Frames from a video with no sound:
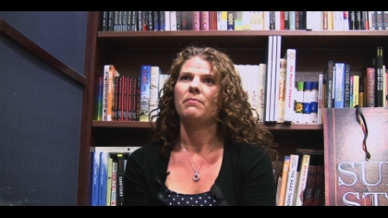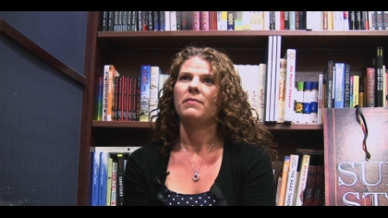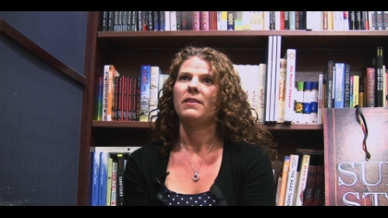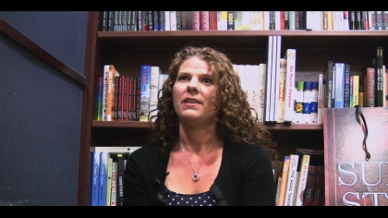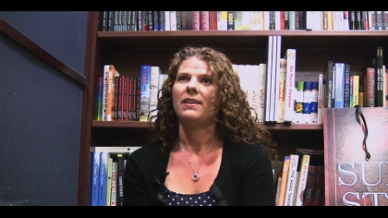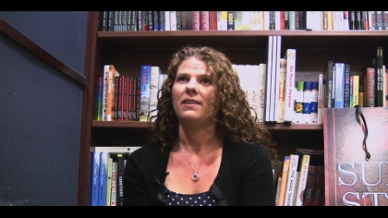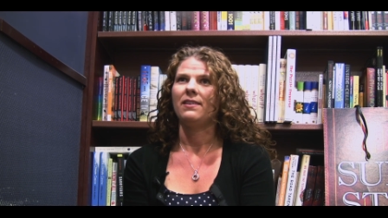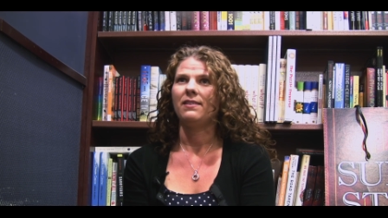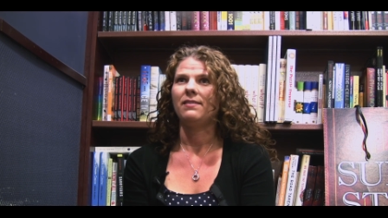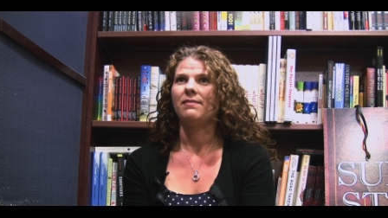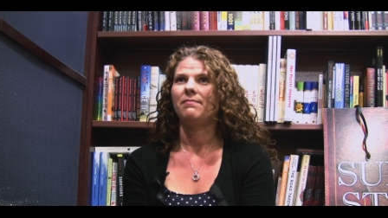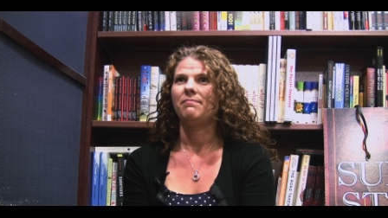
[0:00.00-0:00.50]

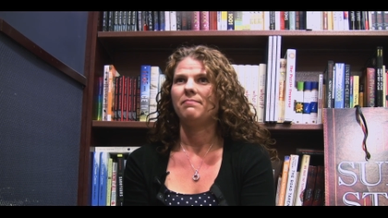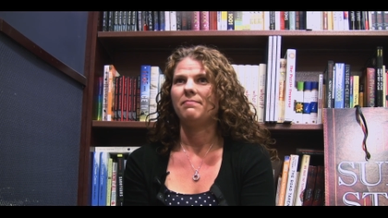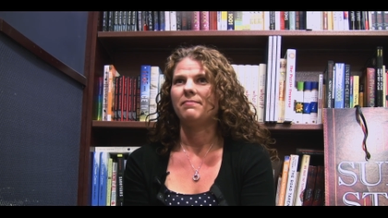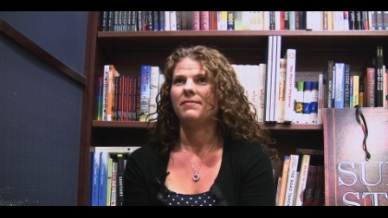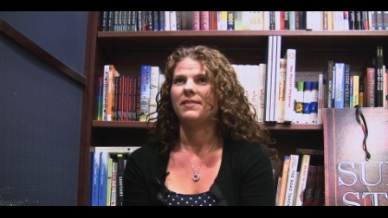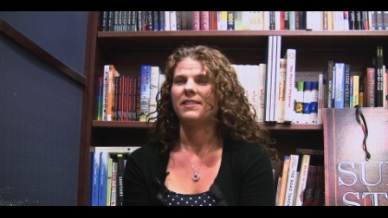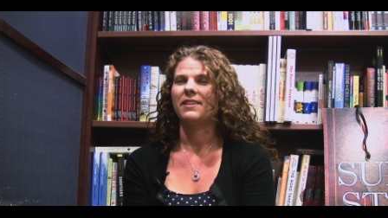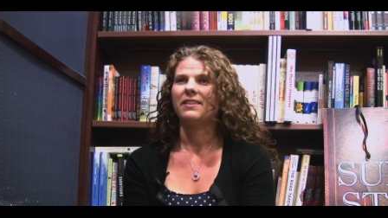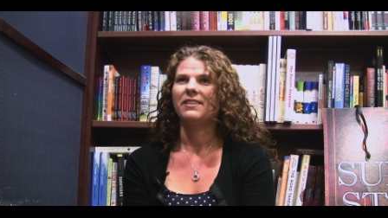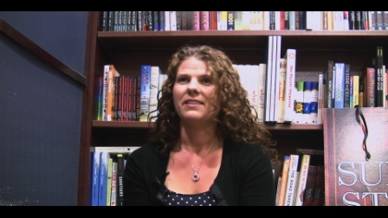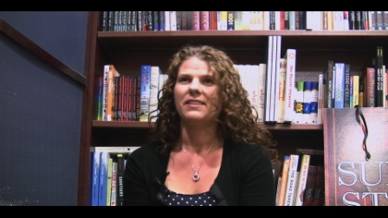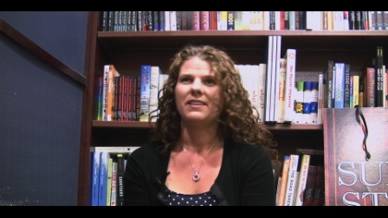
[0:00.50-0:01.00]
He
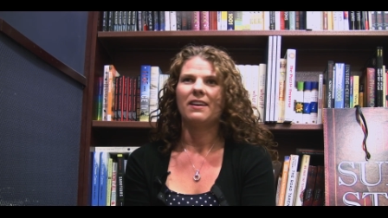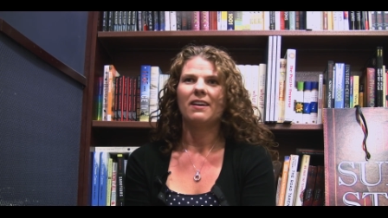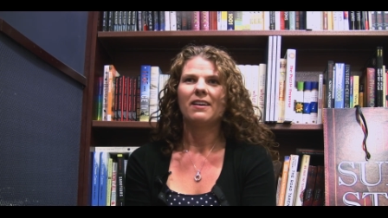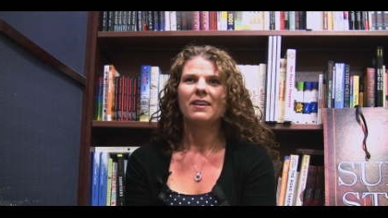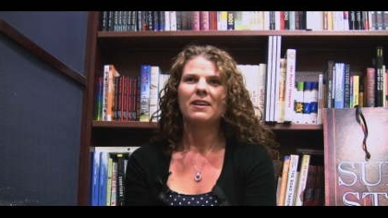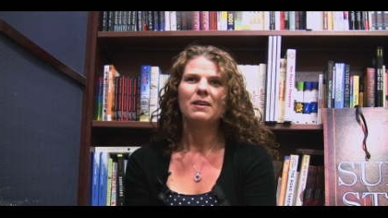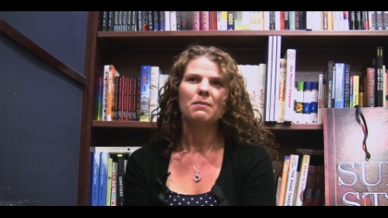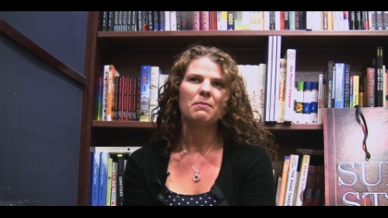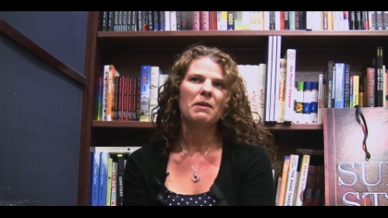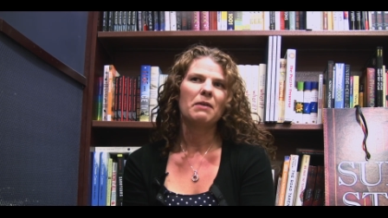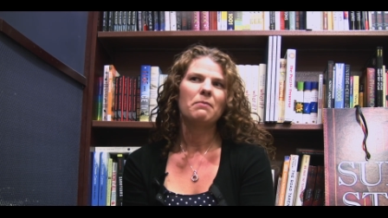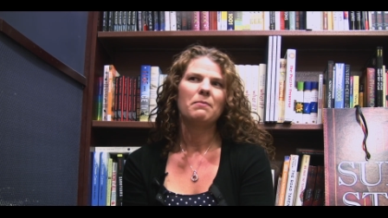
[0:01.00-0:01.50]
started
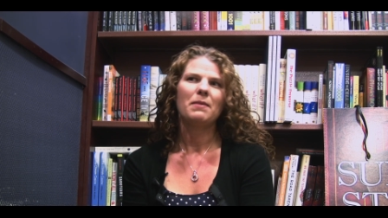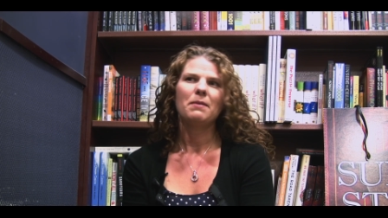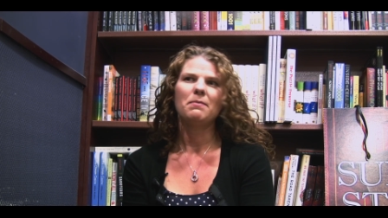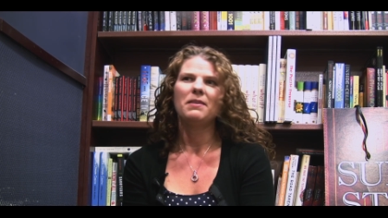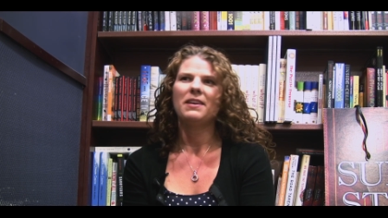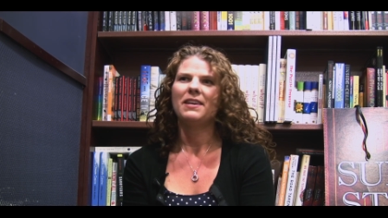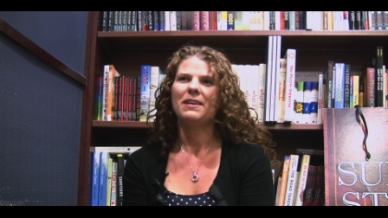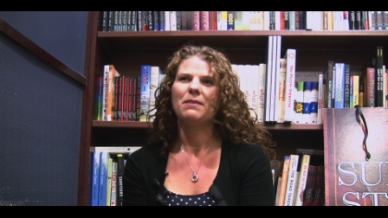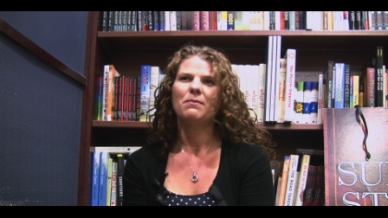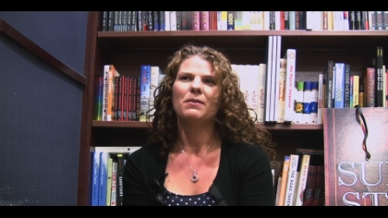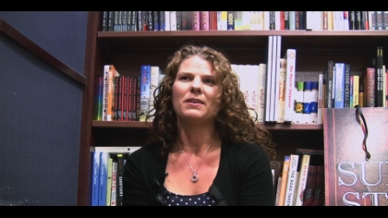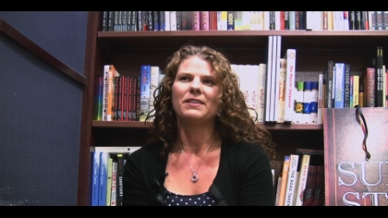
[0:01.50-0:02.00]
talking about
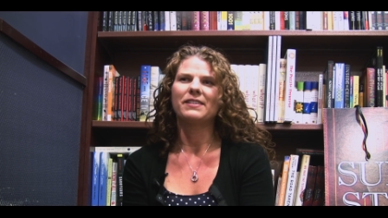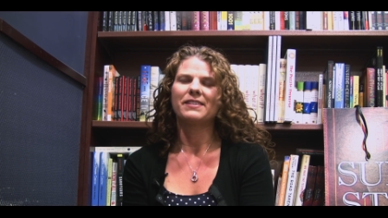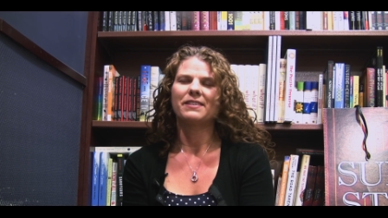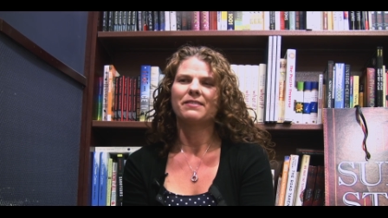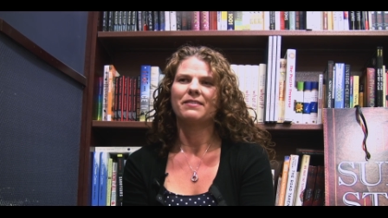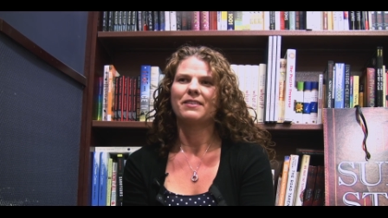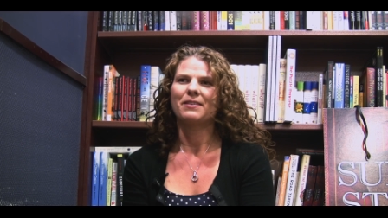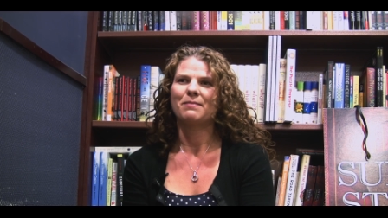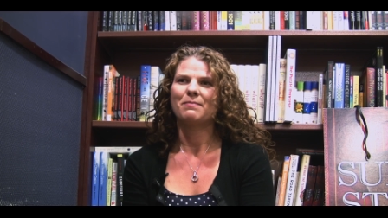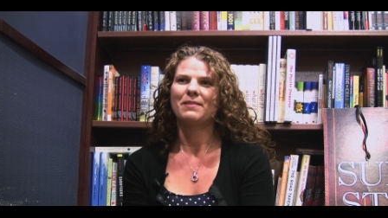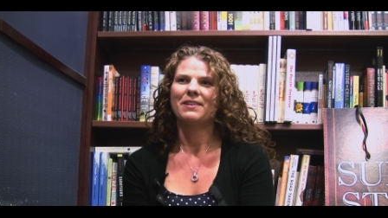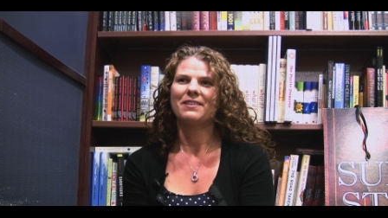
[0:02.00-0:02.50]
maybe he wants
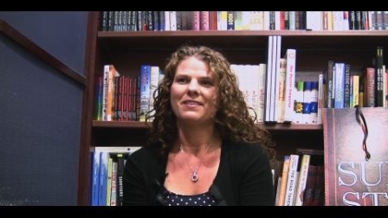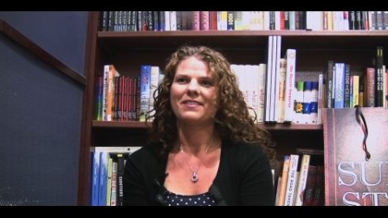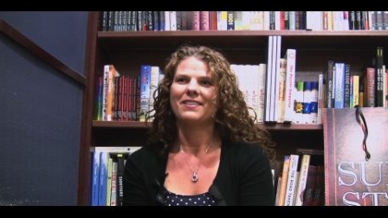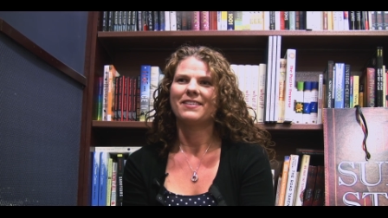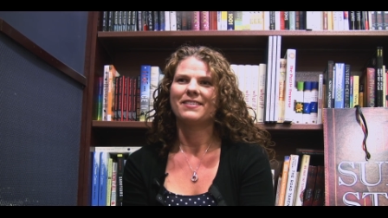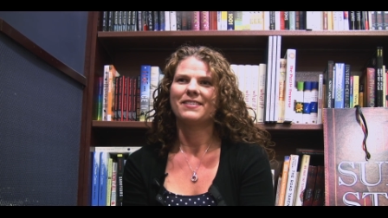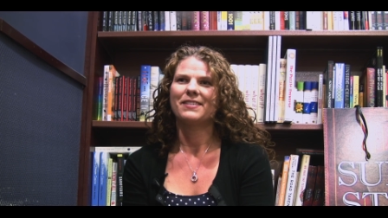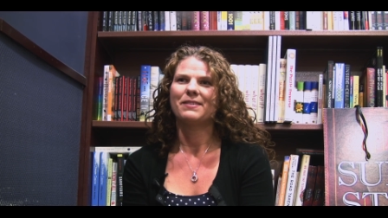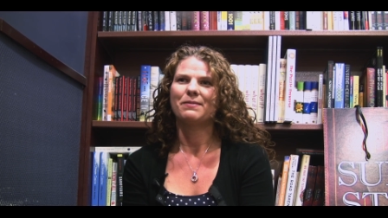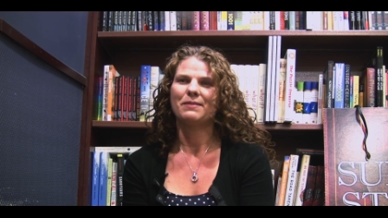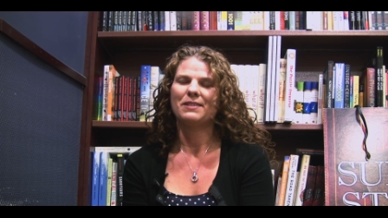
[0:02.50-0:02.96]
to run a marathon,